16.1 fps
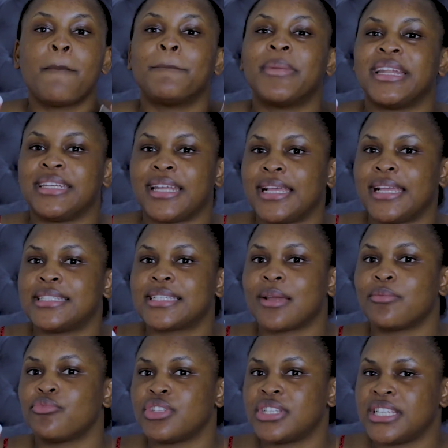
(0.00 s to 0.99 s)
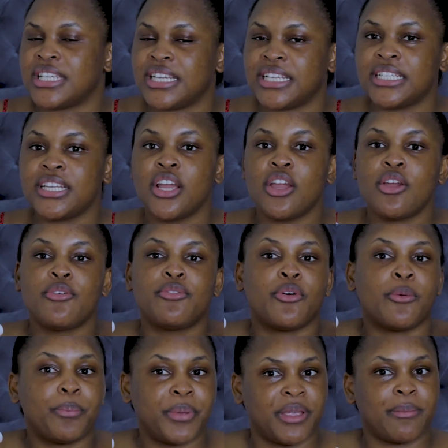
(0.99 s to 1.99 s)
my nighttime routine
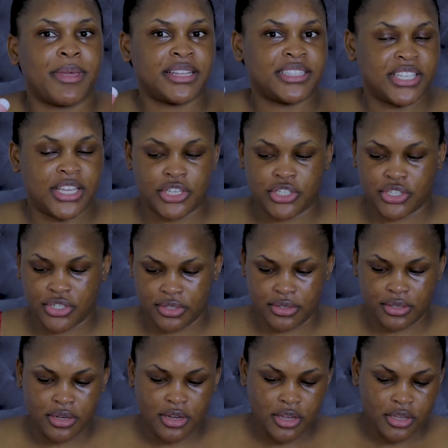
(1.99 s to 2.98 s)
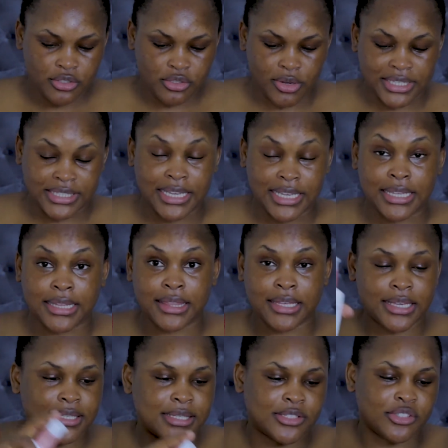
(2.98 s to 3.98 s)
for pigmentation. So I take
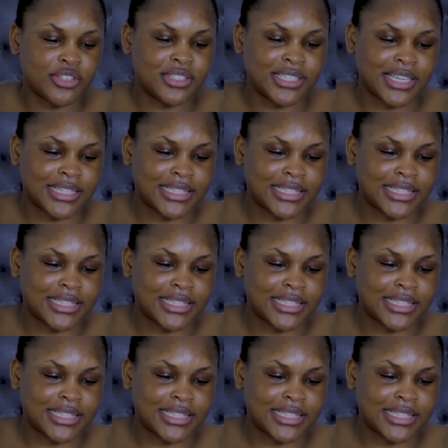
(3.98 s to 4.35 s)
this, just a